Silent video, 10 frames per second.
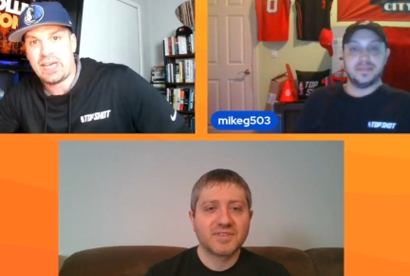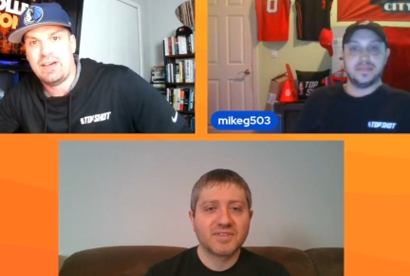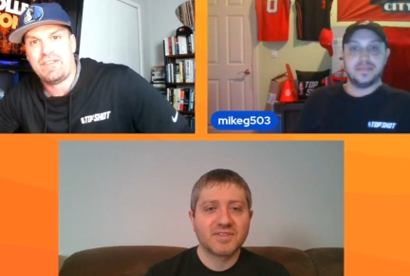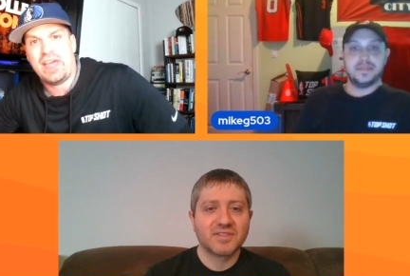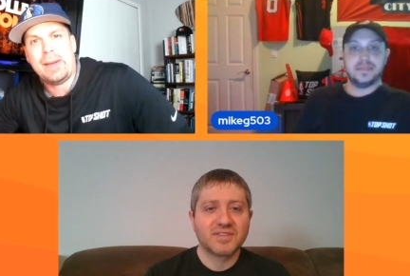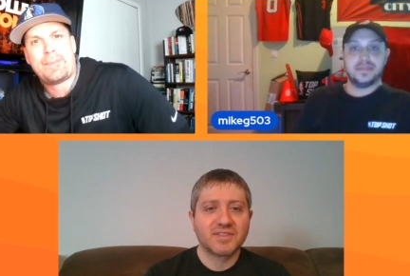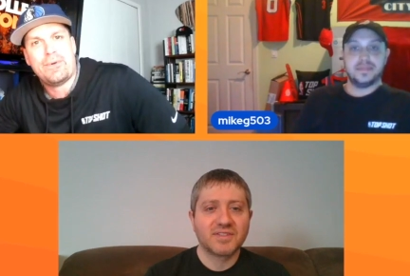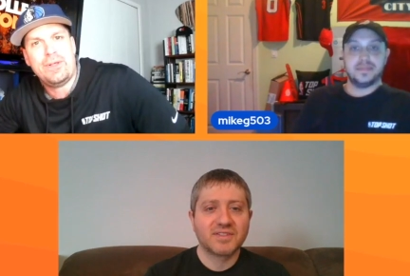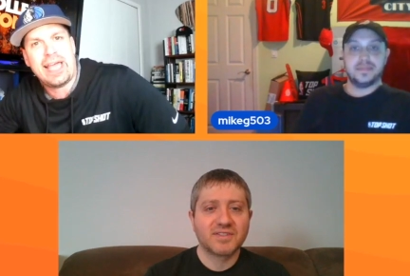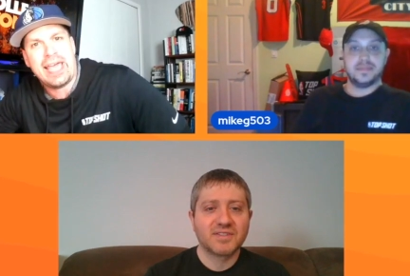Speaker 1: of
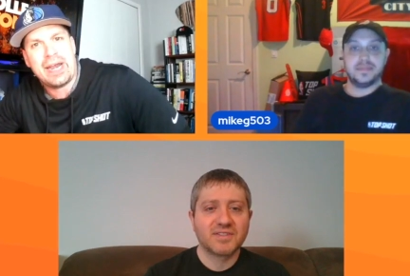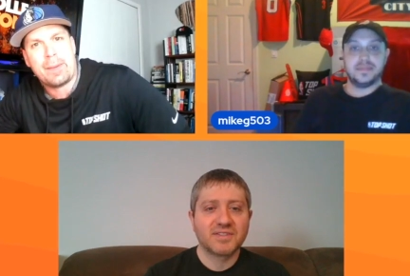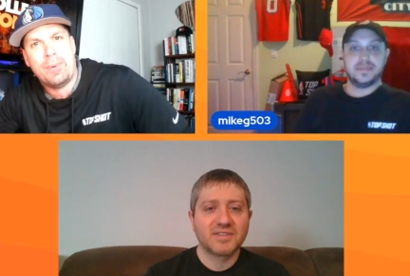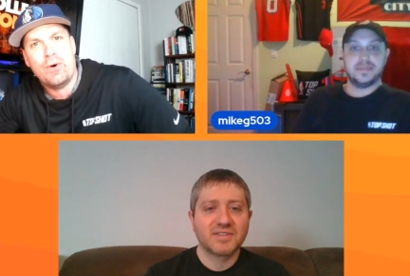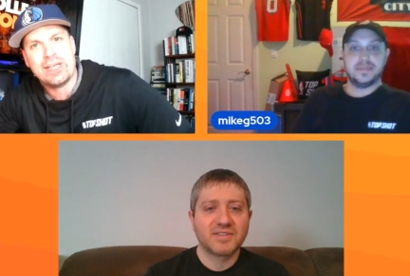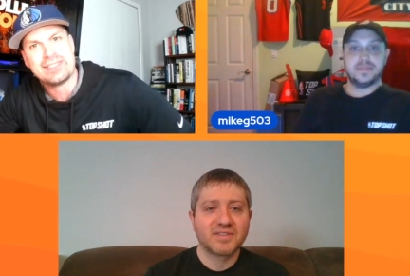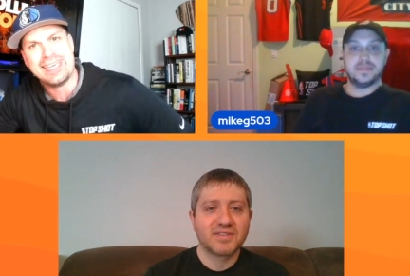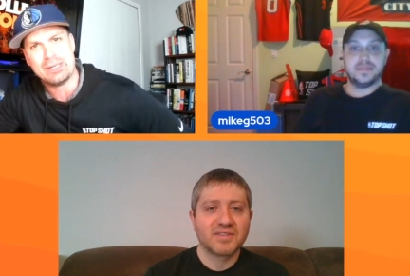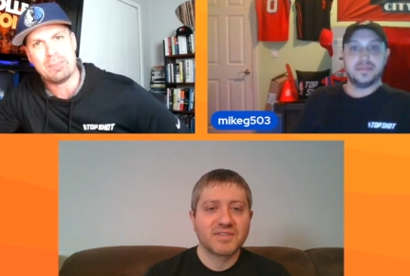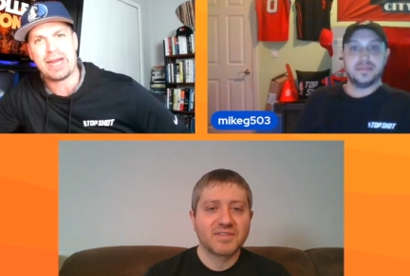April, and our boy is
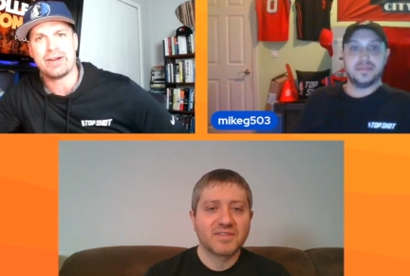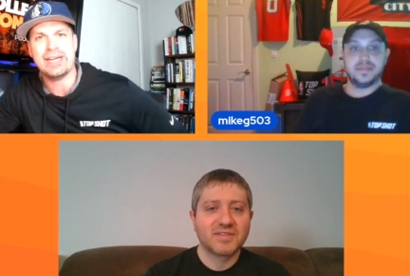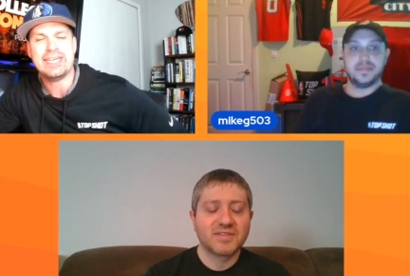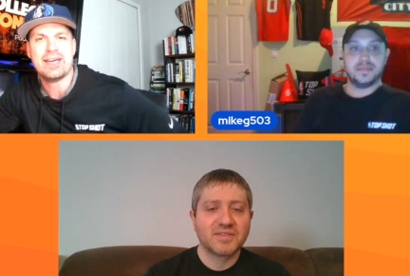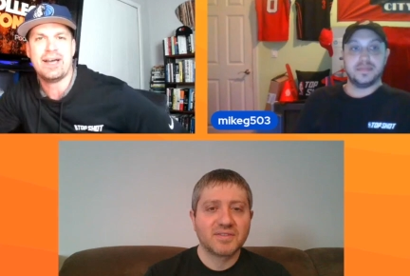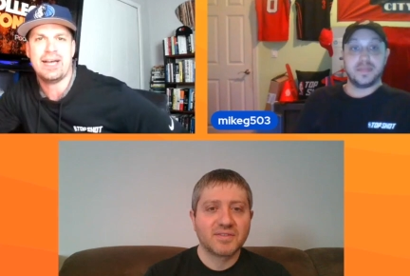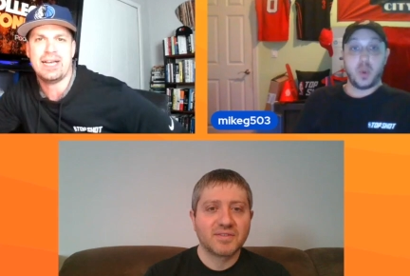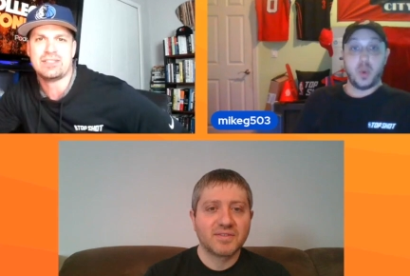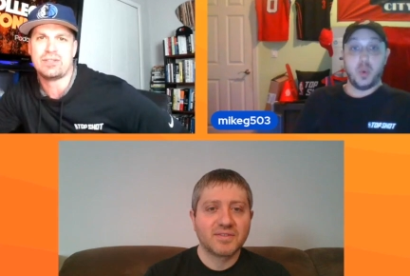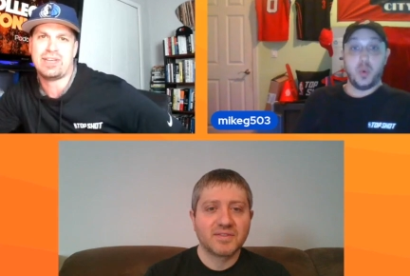getting married.
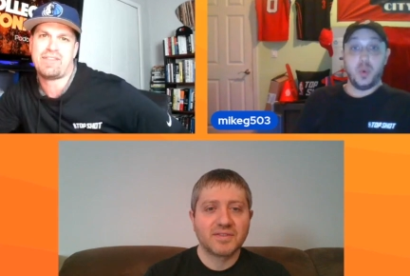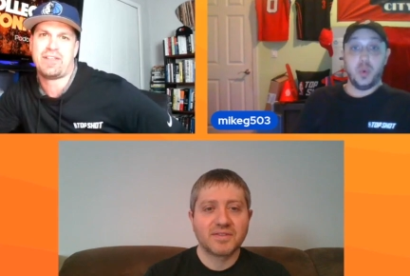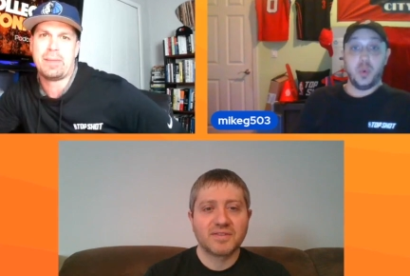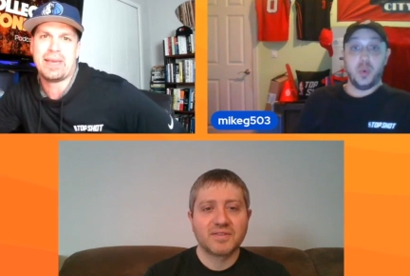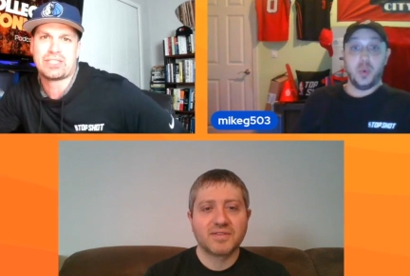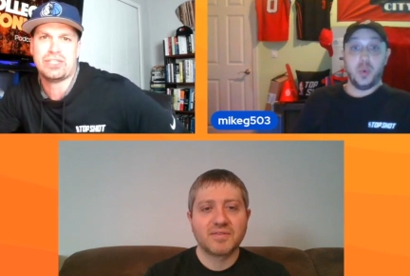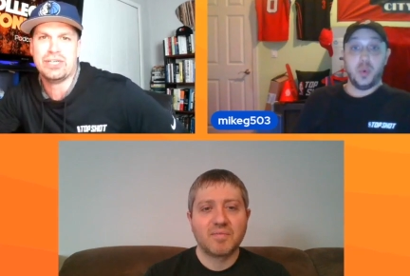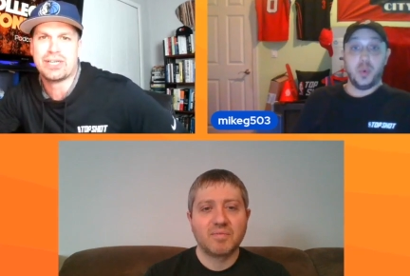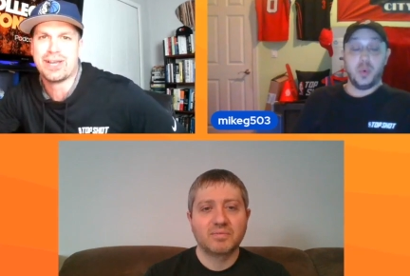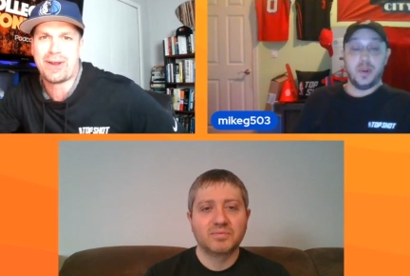Uh, so definitely make sure
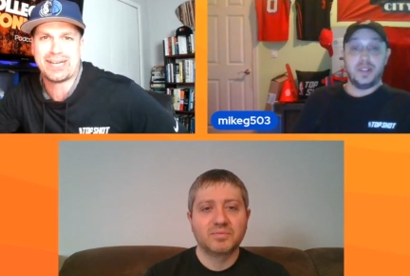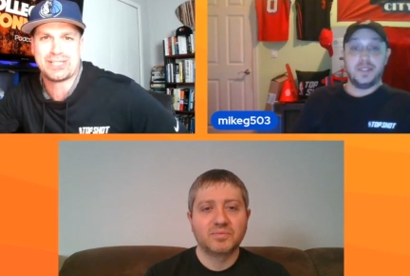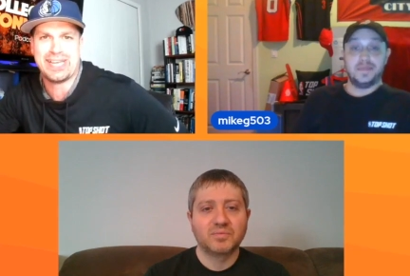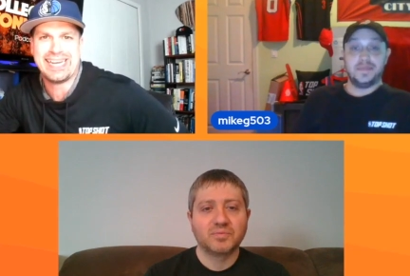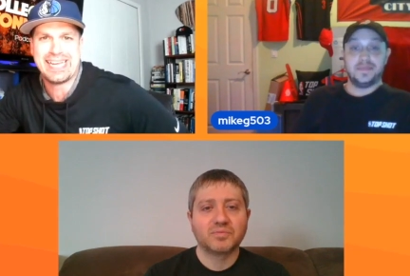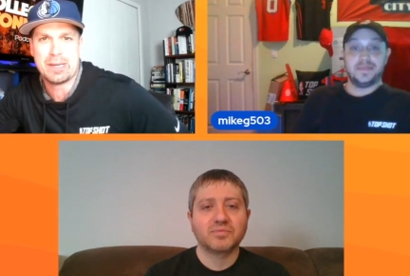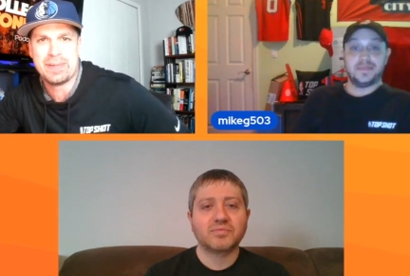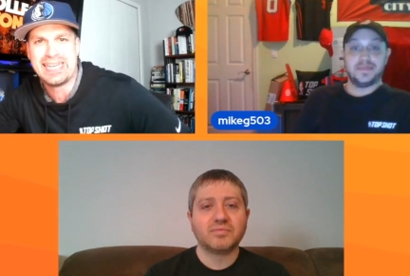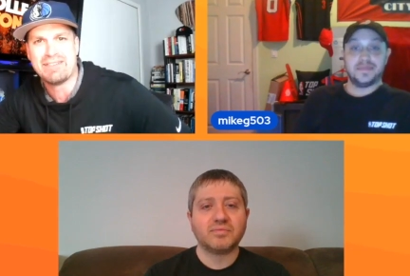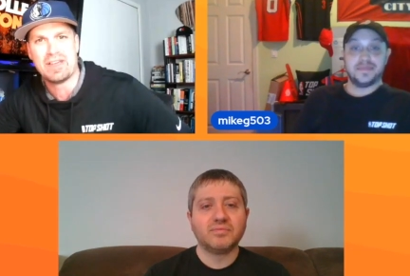you congratulate him
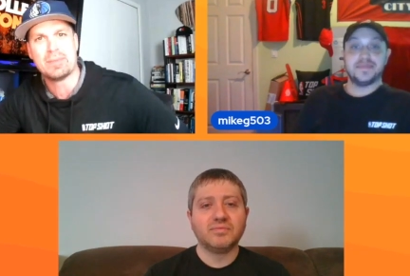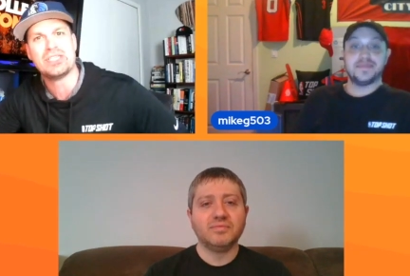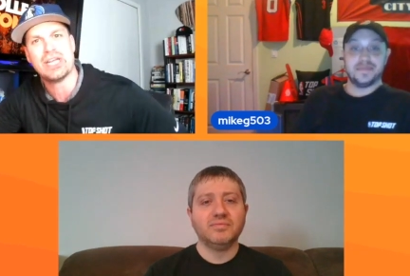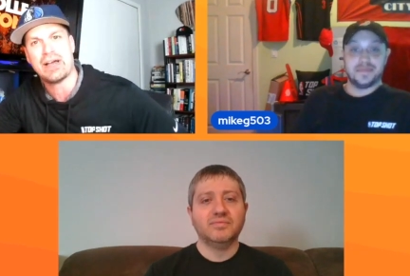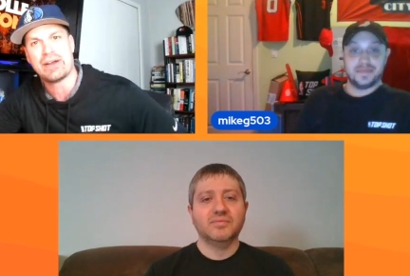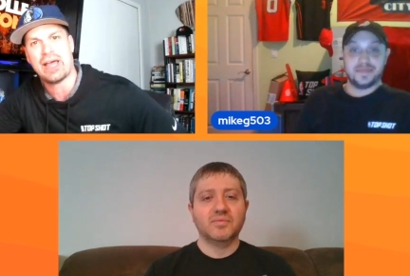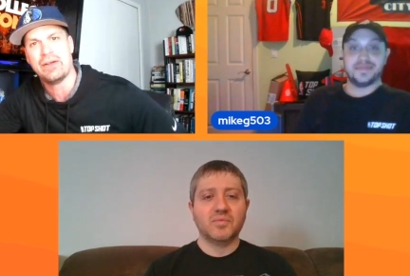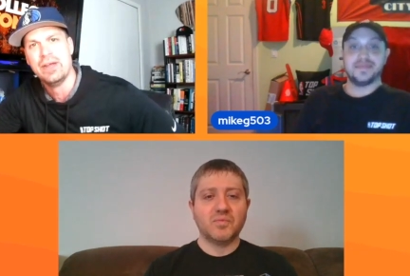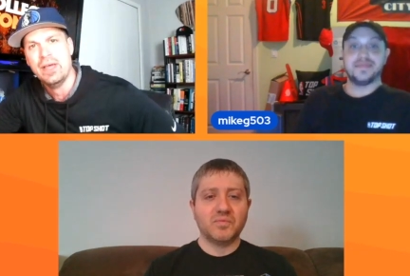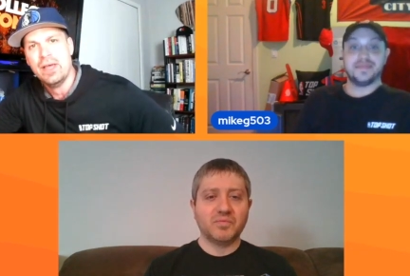and give him a shout out.